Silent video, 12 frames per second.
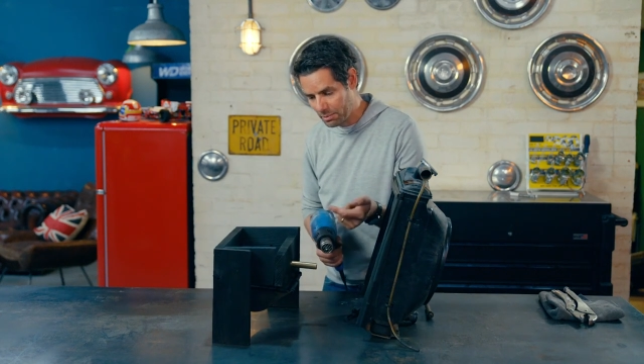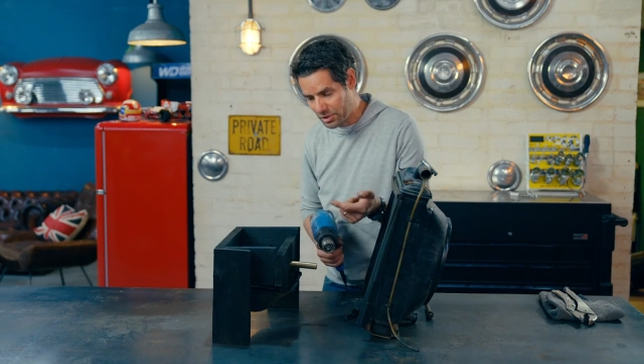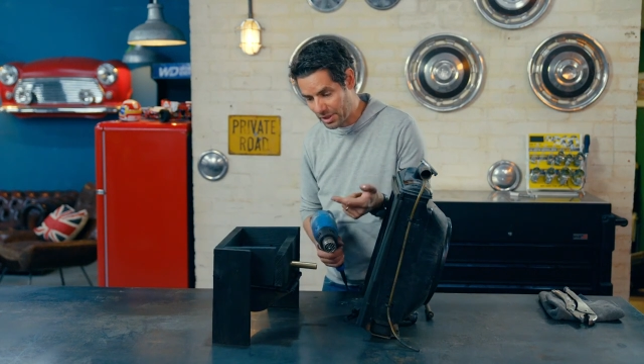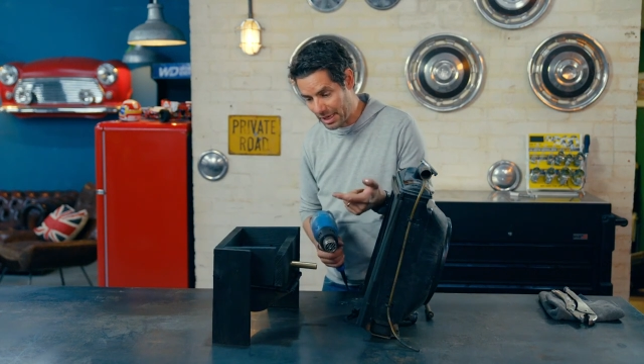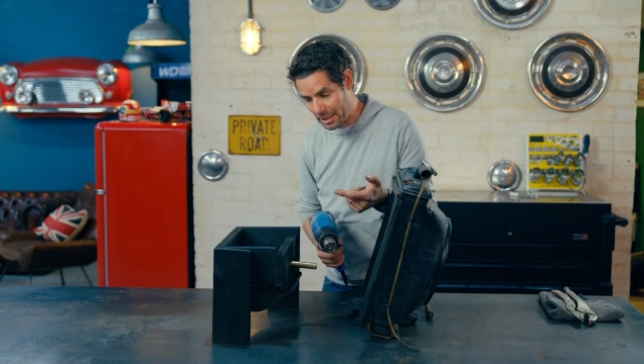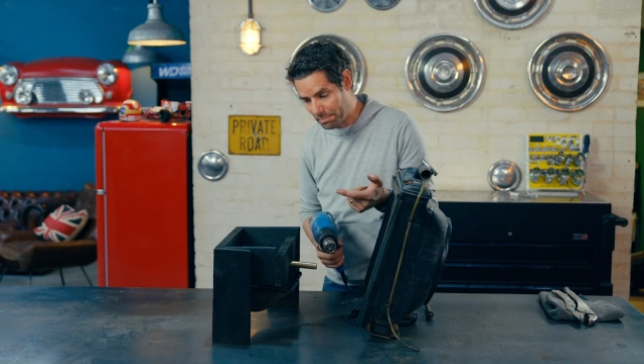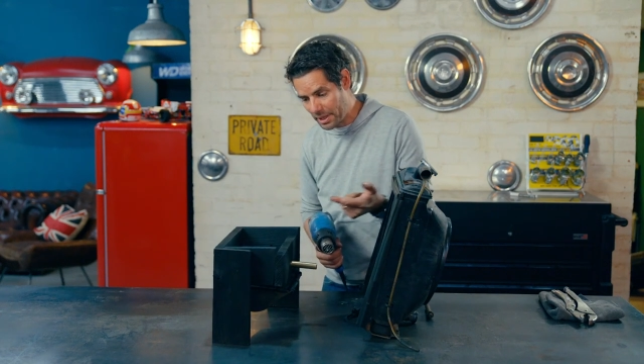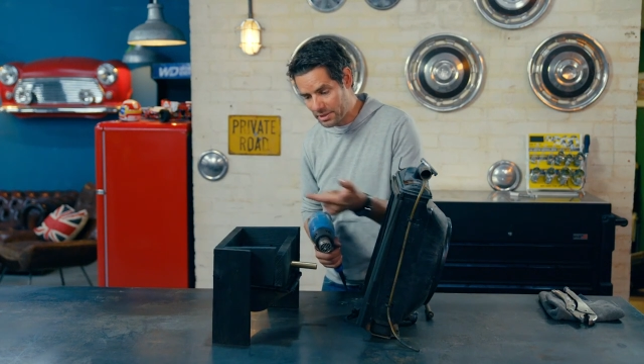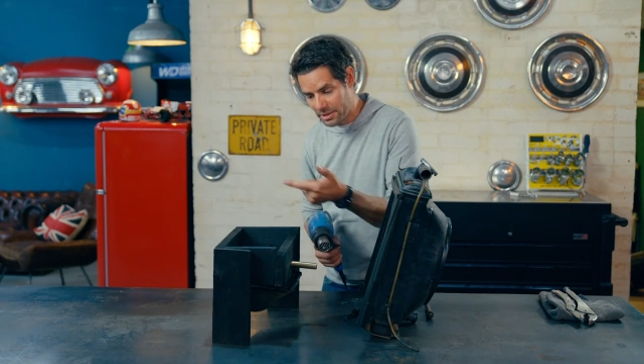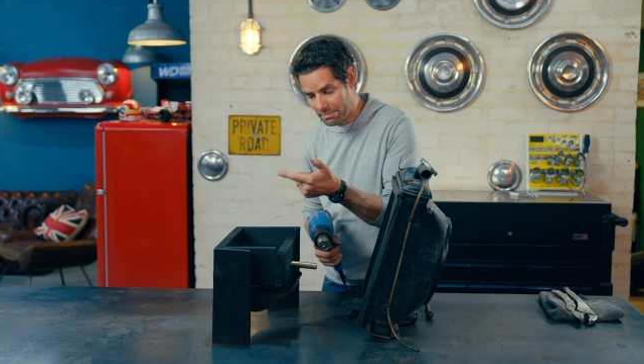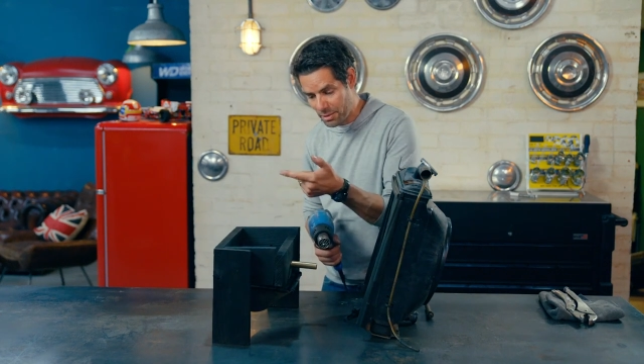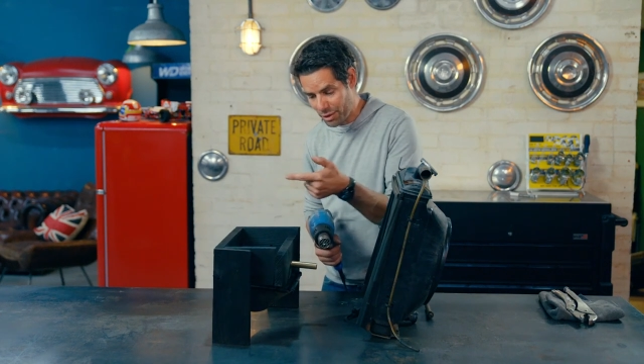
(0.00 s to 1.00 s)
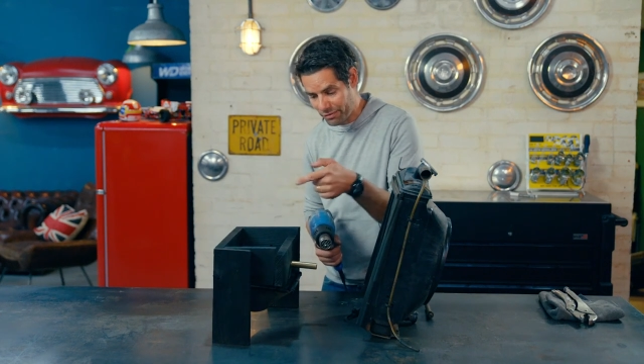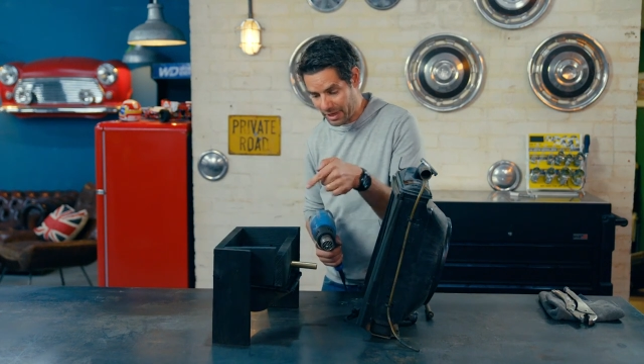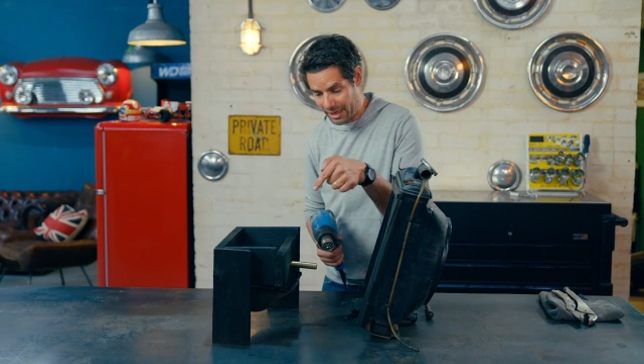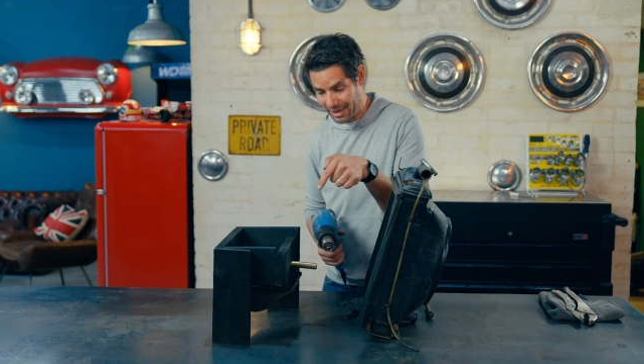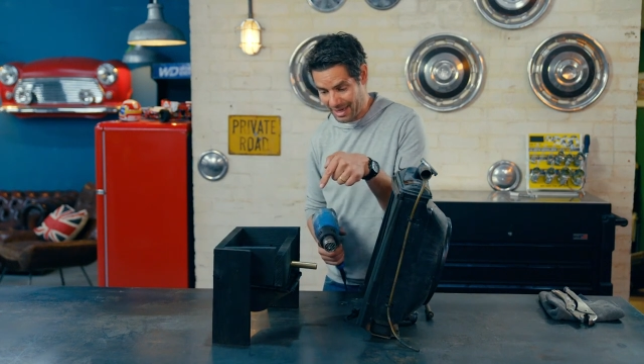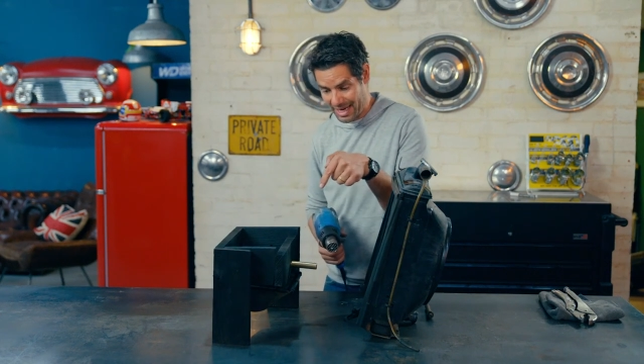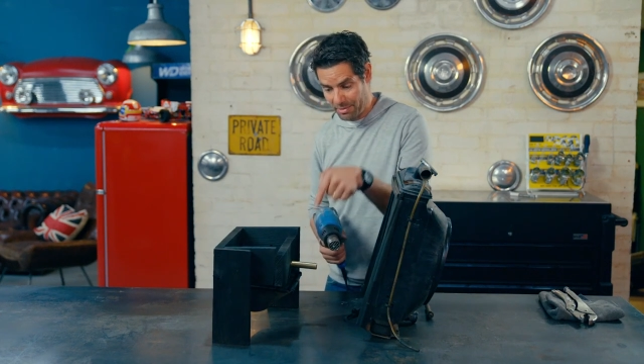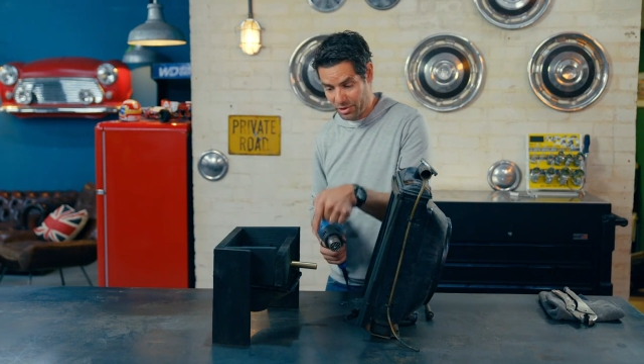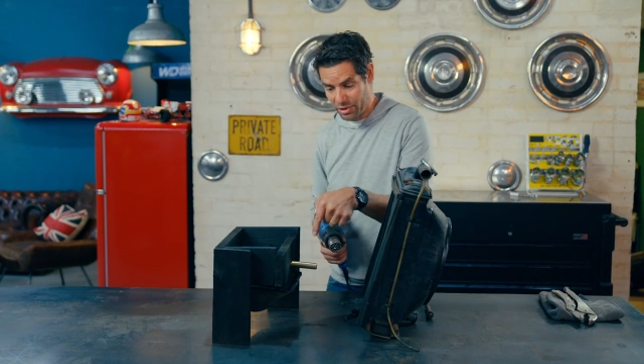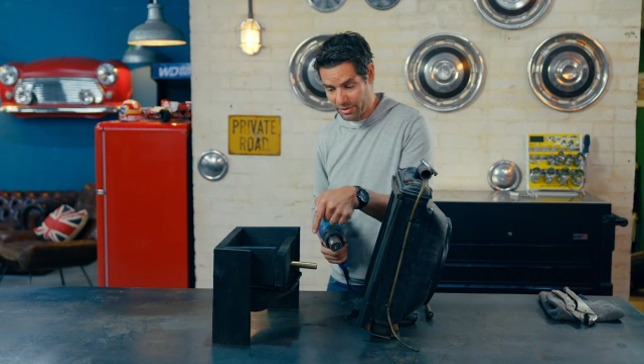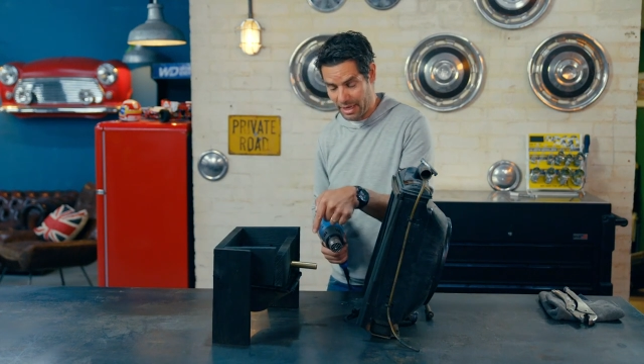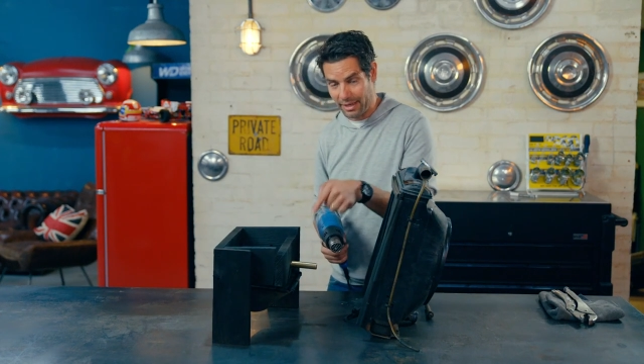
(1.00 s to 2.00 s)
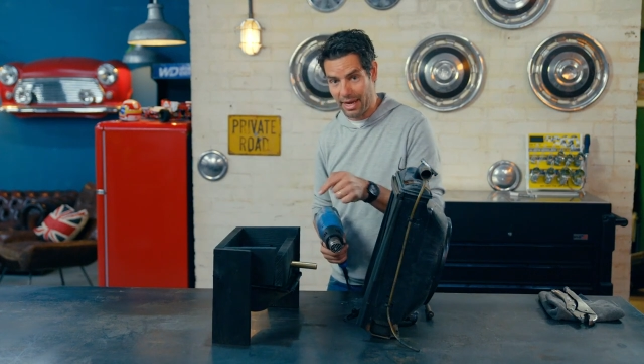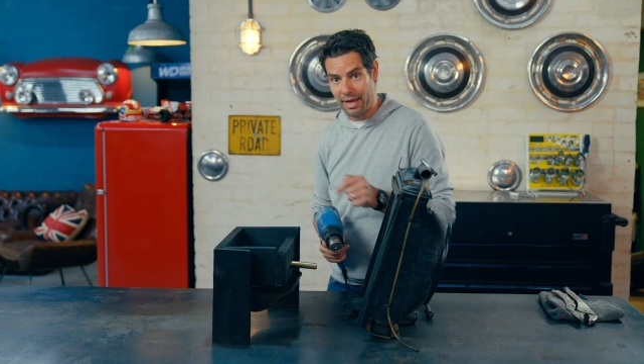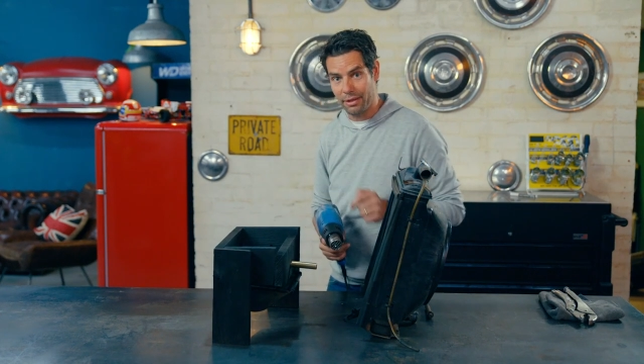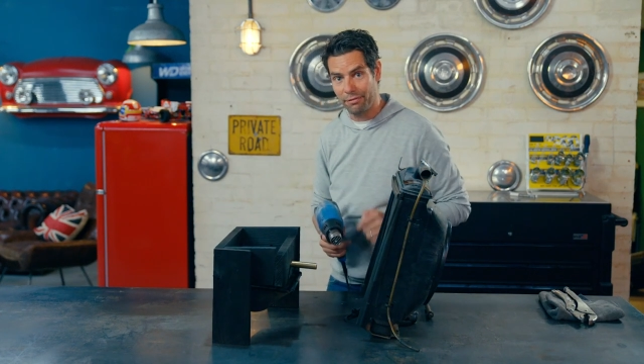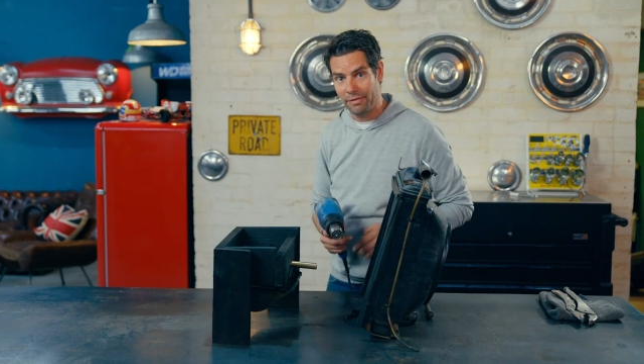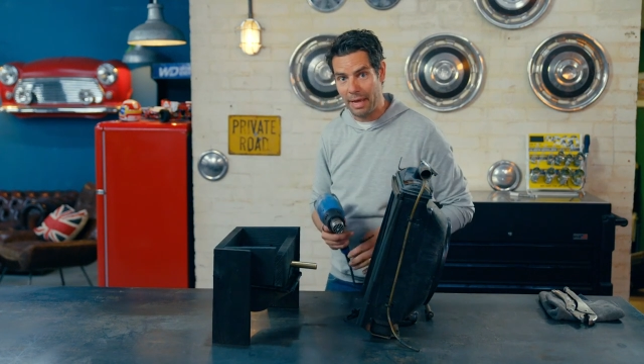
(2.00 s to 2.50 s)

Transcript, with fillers: we should get the piston moving, and we should then get the